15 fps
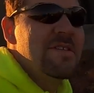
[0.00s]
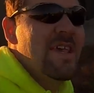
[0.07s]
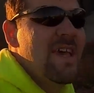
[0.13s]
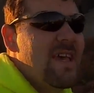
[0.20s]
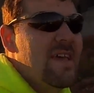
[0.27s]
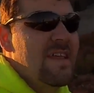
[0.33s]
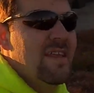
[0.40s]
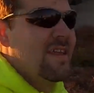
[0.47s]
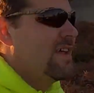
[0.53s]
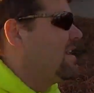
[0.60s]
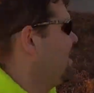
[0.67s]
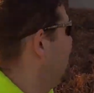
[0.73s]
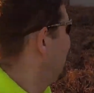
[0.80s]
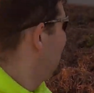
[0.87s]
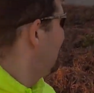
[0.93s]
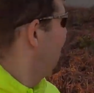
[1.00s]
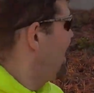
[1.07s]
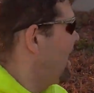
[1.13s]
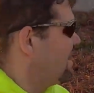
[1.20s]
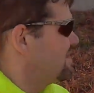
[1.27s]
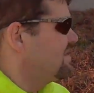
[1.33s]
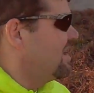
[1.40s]
say it.
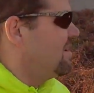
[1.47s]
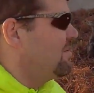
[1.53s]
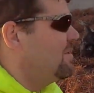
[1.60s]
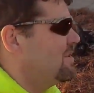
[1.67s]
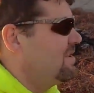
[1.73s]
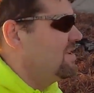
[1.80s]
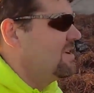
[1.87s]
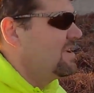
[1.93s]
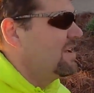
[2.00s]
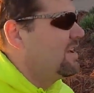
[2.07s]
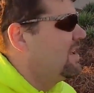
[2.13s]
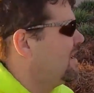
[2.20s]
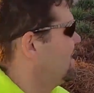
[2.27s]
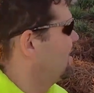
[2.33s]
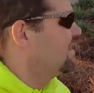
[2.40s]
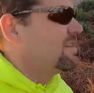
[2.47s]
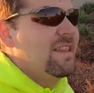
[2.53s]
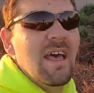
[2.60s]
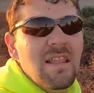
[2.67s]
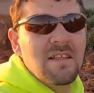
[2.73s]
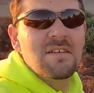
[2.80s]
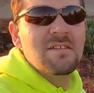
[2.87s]
I'll say it with you.
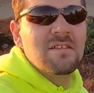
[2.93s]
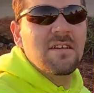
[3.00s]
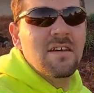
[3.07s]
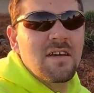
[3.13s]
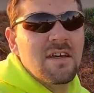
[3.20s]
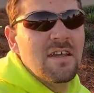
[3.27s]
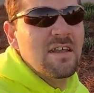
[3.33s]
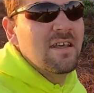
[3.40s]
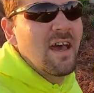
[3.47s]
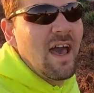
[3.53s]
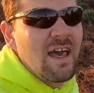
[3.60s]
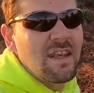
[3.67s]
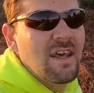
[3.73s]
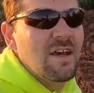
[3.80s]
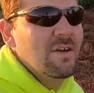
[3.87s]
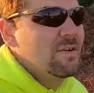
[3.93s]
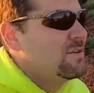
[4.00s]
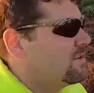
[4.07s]
That looks good. I know.